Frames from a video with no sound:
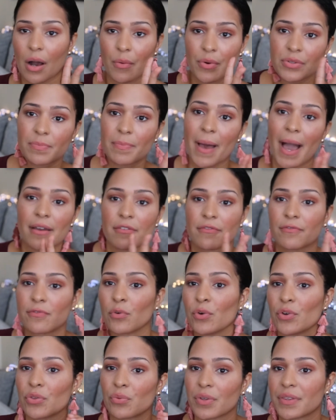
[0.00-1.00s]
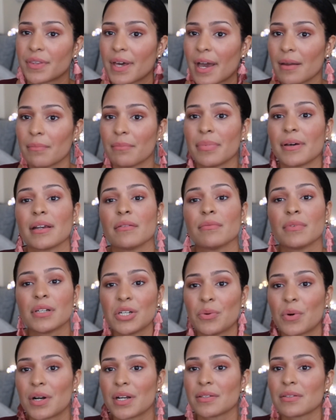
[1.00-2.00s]
was back and forth with that, but I
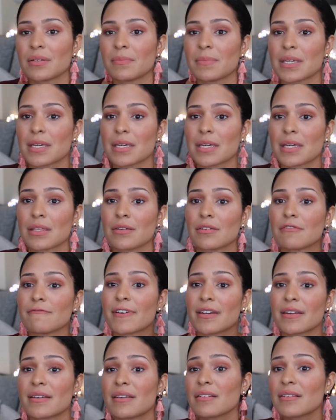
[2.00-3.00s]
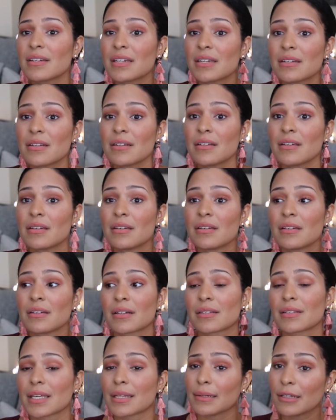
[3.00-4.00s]
really wanted to be either a veterinarian
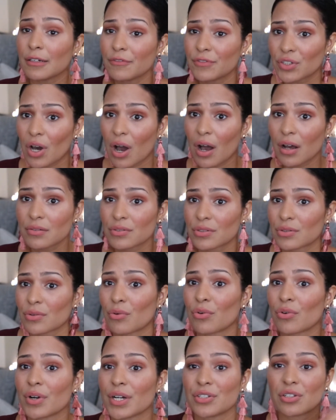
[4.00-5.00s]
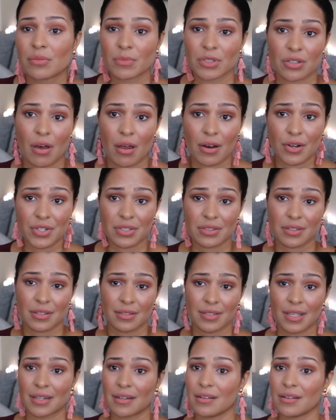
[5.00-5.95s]
because I love dogs, or a dermatologist because I